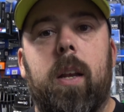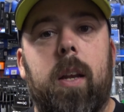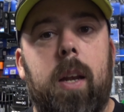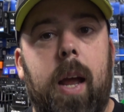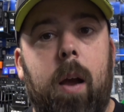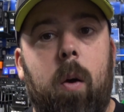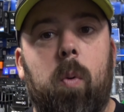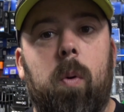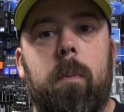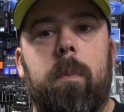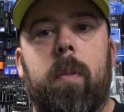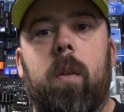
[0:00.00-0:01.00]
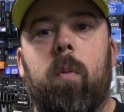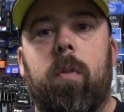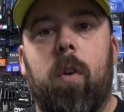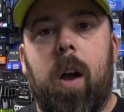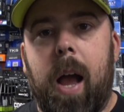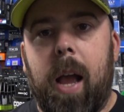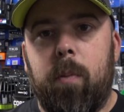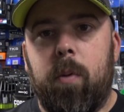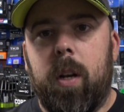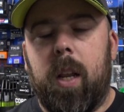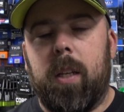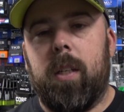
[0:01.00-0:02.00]
Now we've got
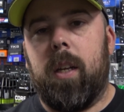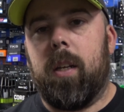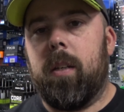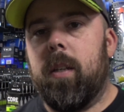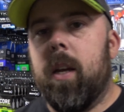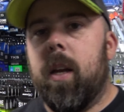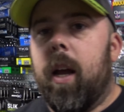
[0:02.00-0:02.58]
hybrid elastics,